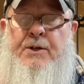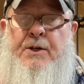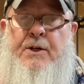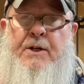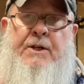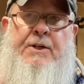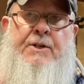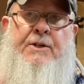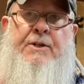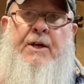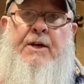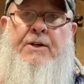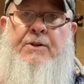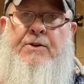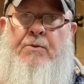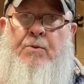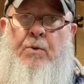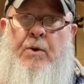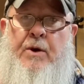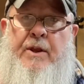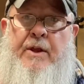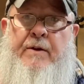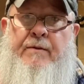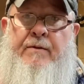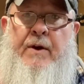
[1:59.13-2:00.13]
At least that's the
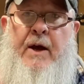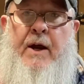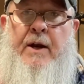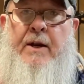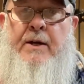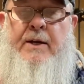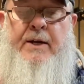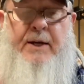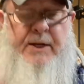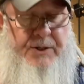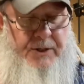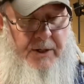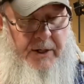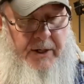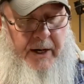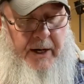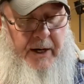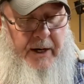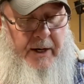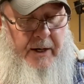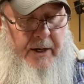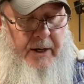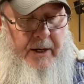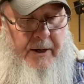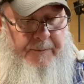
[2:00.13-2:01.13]
way they've got it
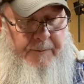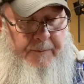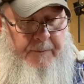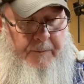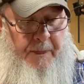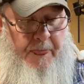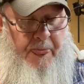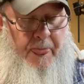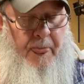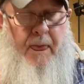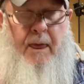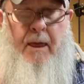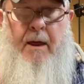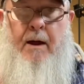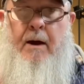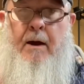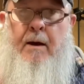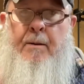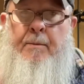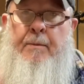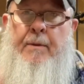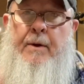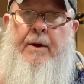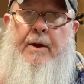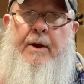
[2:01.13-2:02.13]
designated
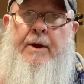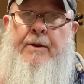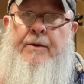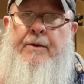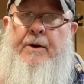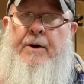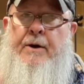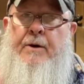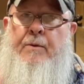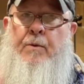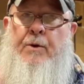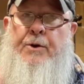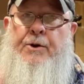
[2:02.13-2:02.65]
in there when